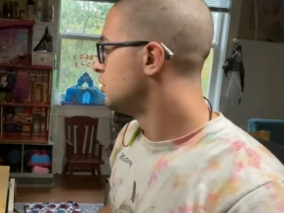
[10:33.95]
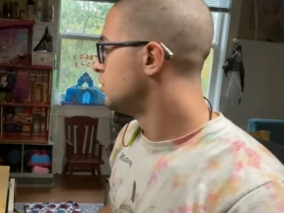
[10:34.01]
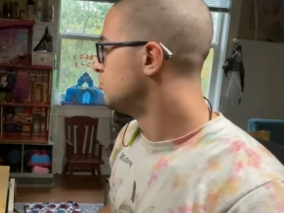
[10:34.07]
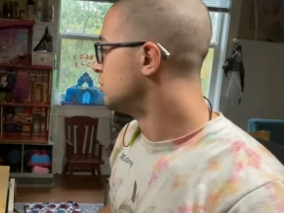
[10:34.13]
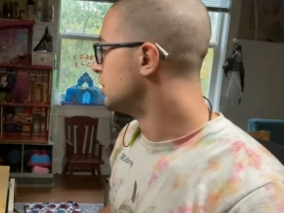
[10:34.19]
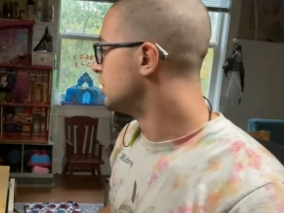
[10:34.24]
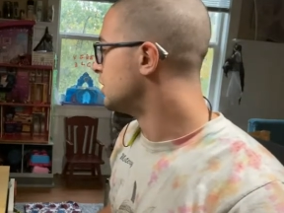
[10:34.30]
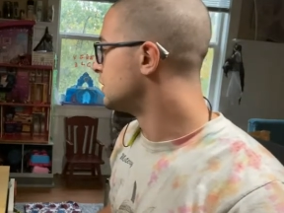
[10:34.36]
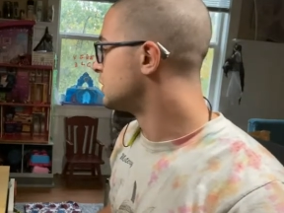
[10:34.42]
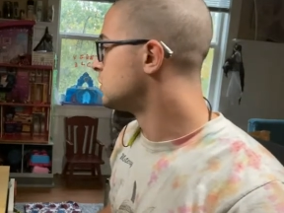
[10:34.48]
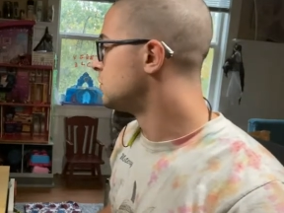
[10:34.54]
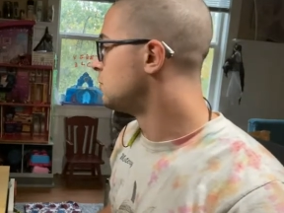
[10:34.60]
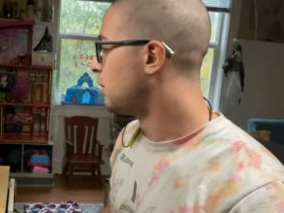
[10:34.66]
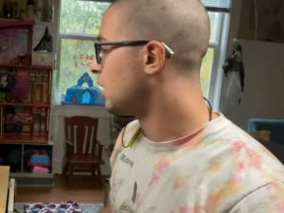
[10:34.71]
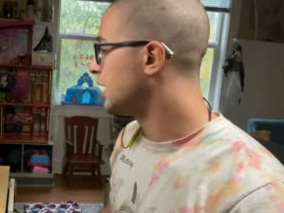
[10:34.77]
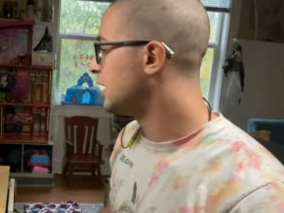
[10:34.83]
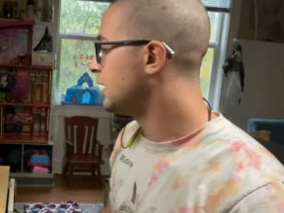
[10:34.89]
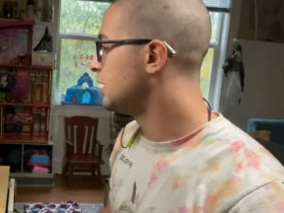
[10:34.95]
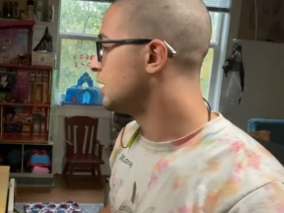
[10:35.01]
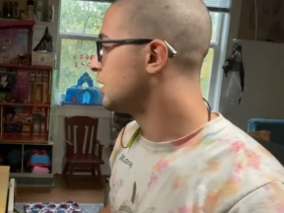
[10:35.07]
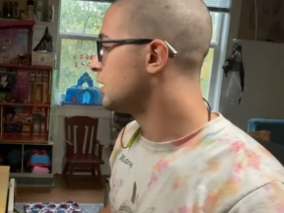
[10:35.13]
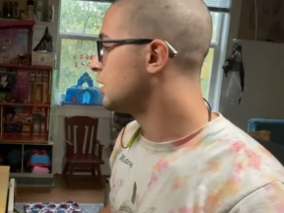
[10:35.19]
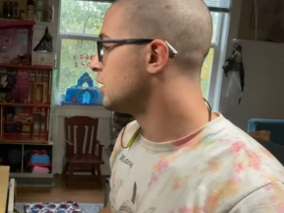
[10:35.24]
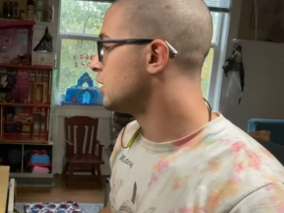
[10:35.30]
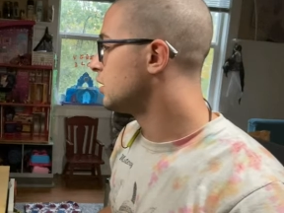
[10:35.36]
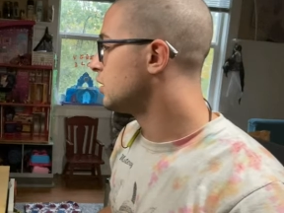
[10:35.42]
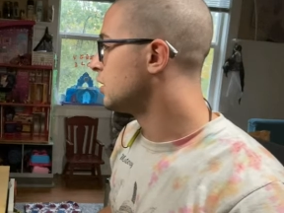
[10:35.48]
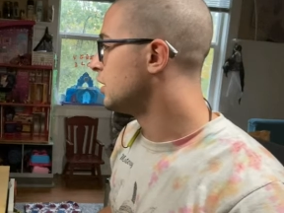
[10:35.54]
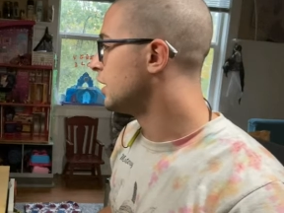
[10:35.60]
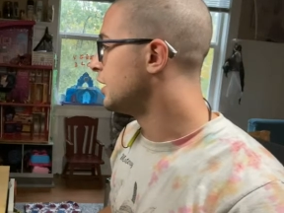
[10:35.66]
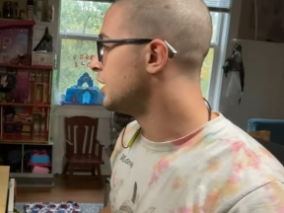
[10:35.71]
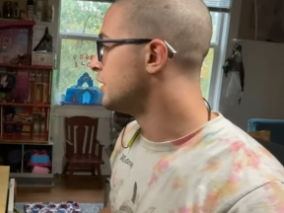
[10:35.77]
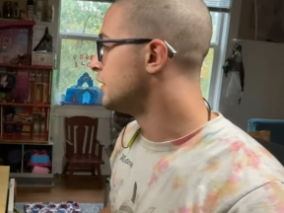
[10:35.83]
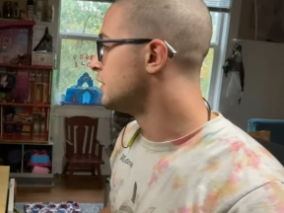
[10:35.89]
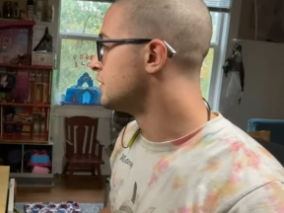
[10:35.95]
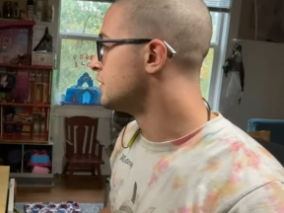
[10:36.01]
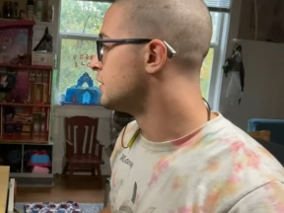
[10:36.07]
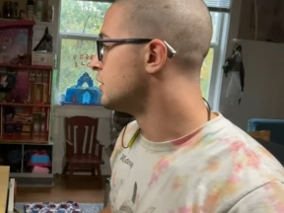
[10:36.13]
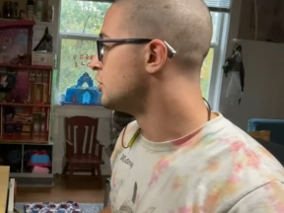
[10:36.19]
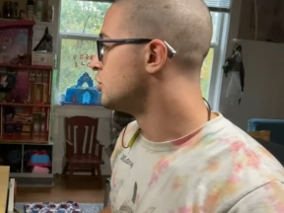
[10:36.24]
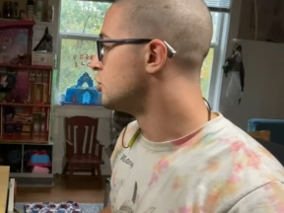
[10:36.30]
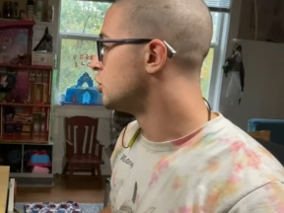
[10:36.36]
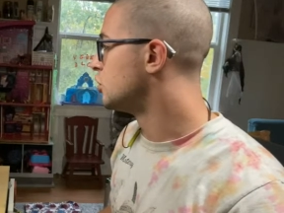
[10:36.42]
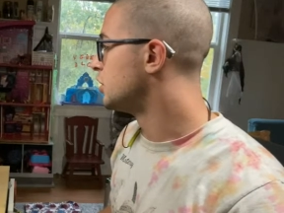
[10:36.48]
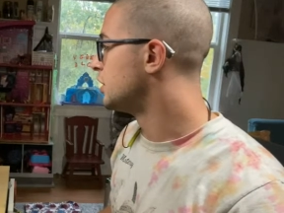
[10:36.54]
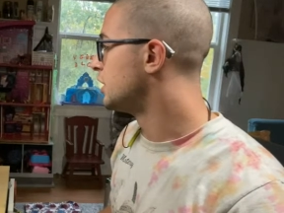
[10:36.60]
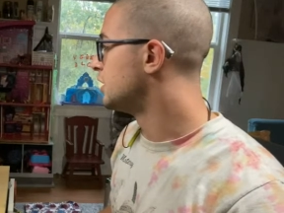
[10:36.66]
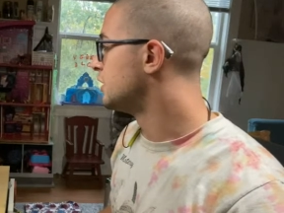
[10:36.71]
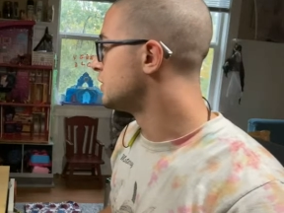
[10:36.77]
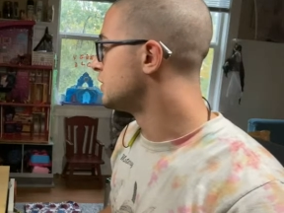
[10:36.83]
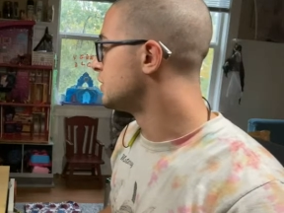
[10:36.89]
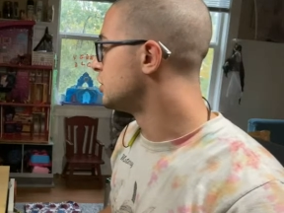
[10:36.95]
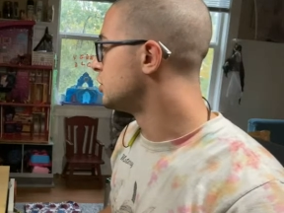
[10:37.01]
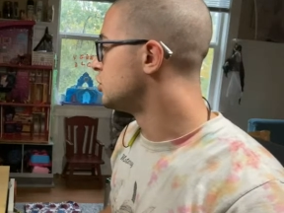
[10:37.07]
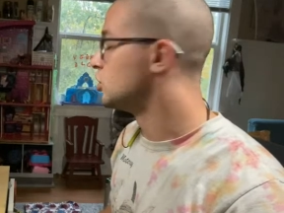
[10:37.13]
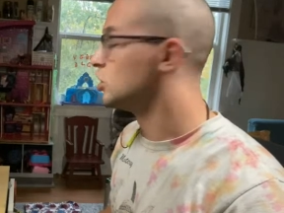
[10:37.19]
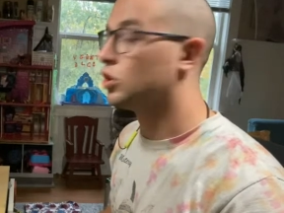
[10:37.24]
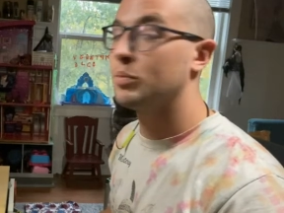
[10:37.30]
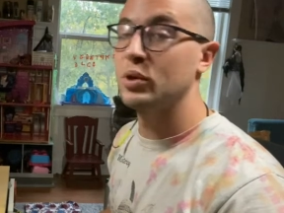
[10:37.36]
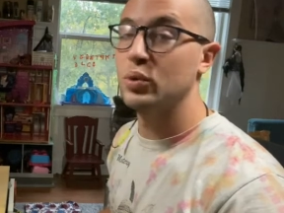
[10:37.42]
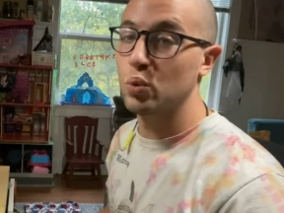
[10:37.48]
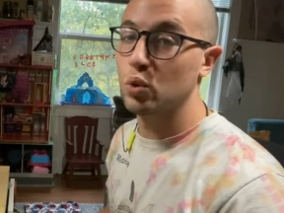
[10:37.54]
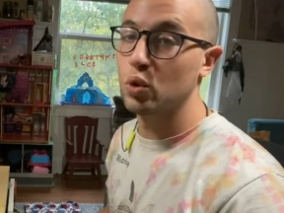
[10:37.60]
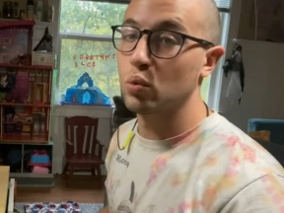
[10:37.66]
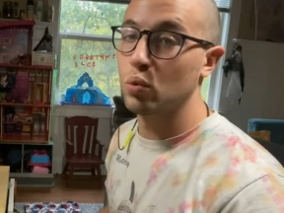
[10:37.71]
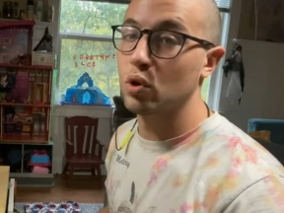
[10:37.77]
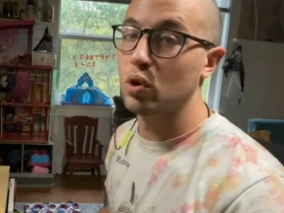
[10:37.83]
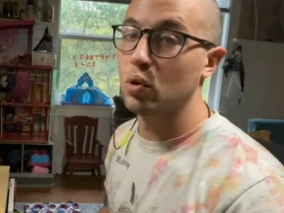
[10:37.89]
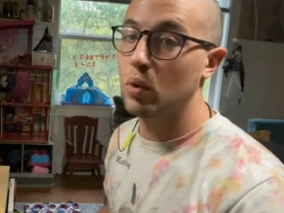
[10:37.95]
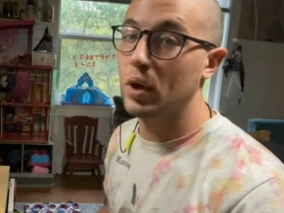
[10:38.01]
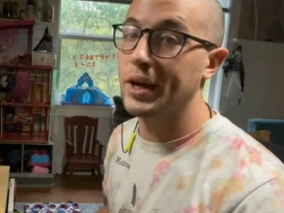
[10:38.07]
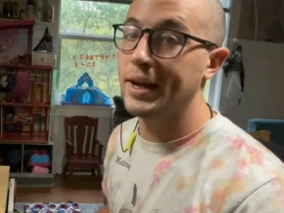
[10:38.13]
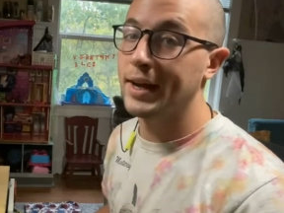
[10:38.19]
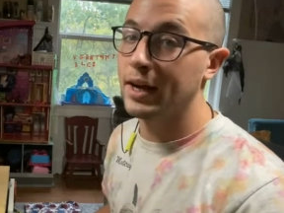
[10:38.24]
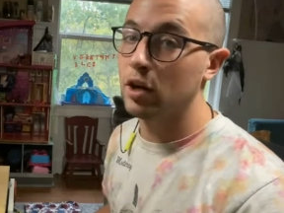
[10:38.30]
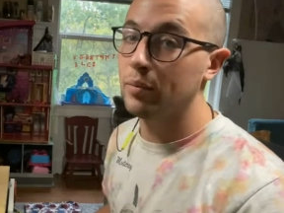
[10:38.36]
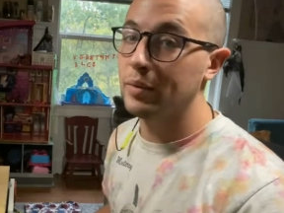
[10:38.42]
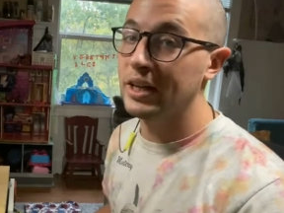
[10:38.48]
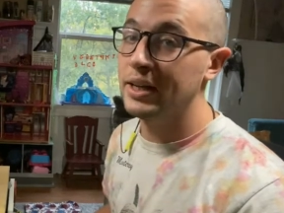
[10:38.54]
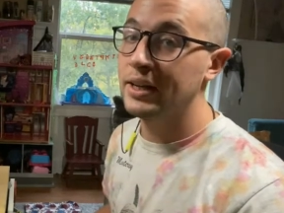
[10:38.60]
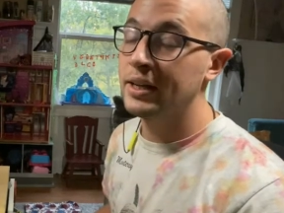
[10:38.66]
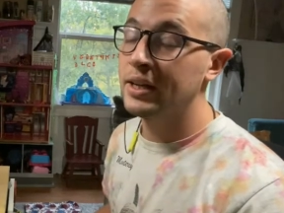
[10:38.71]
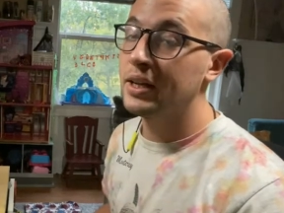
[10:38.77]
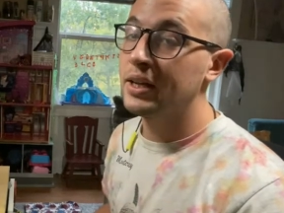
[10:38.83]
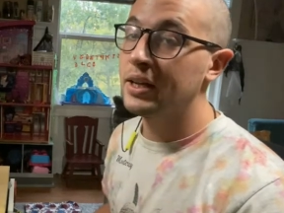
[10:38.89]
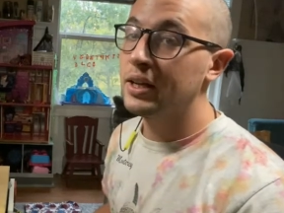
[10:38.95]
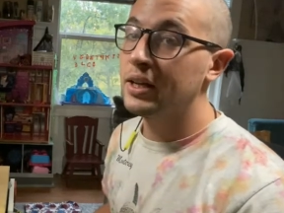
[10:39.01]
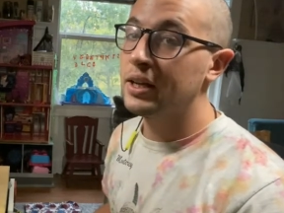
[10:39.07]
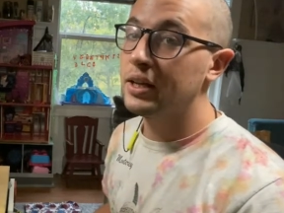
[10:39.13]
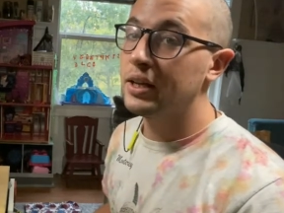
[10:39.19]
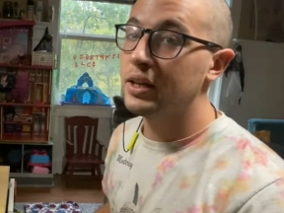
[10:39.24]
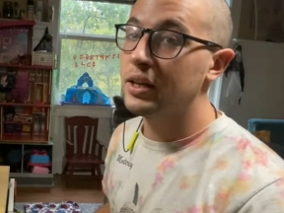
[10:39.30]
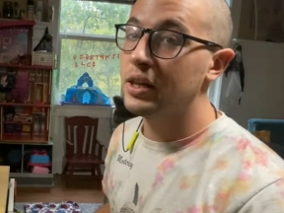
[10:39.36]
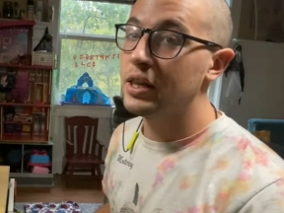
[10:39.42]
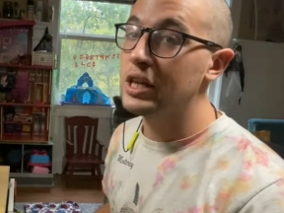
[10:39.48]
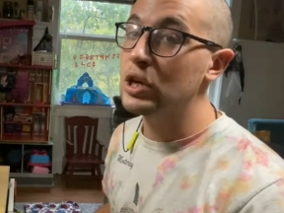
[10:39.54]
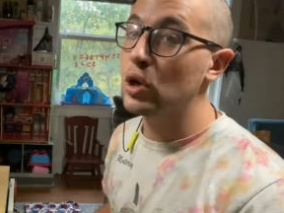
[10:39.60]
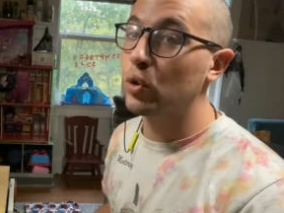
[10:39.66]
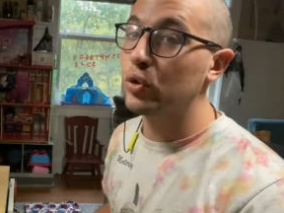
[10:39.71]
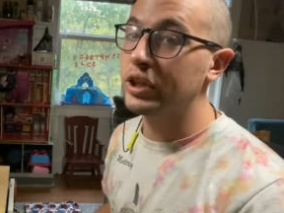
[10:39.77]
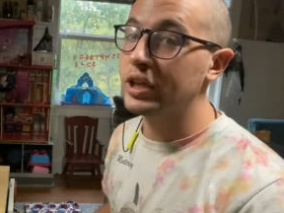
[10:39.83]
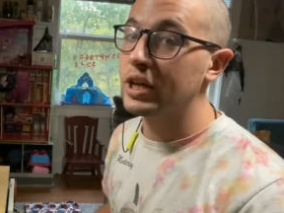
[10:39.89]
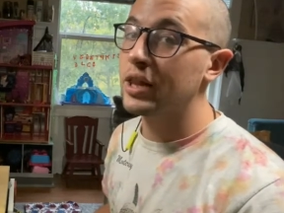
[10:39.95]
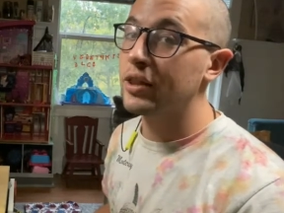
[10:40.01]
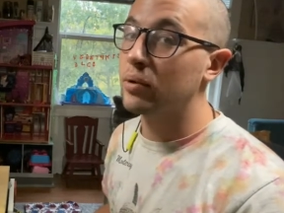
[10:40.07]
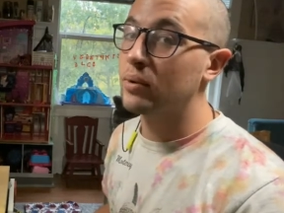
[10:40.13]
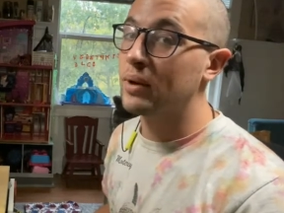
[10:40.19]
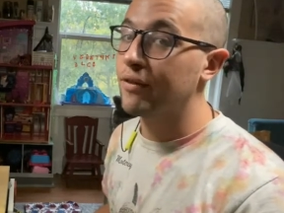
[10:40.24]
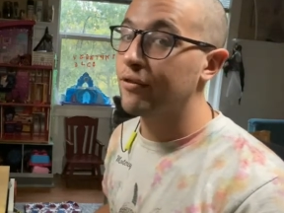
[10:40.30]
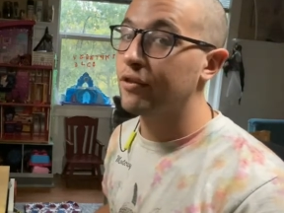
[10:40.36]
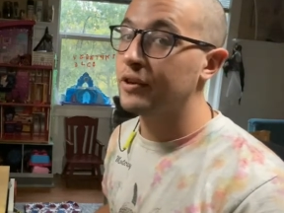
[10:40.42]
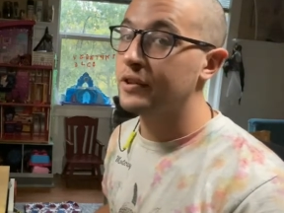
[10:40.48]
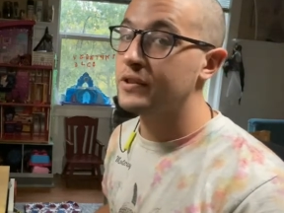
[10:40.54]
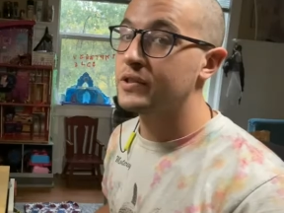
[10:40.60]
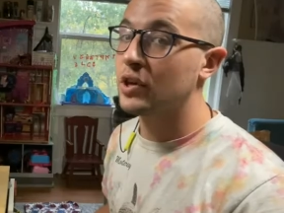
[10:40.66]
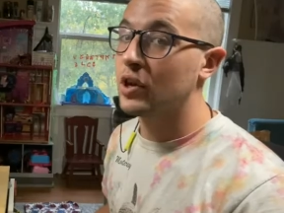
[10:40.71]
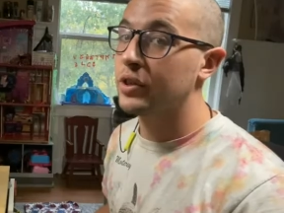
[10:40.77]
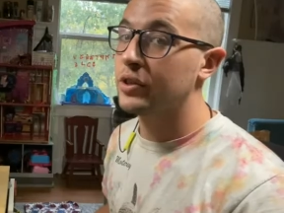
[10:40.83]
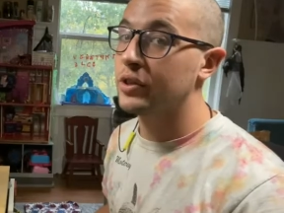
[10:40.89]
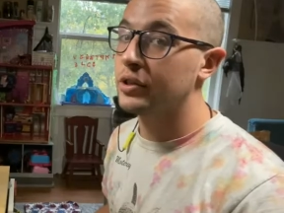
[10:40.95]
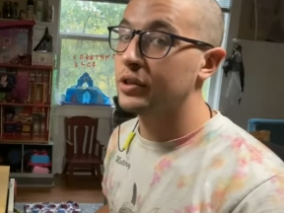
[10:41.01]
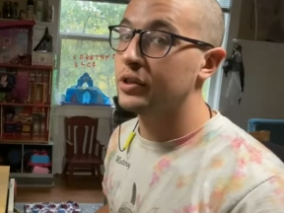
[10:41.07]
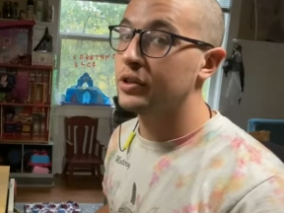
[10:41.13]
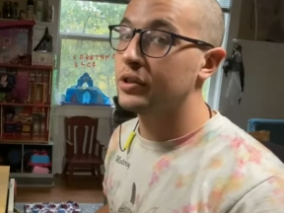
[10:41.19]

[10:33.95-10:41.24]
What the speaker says: But the spike that is the German World War One helmet, the only other reference on the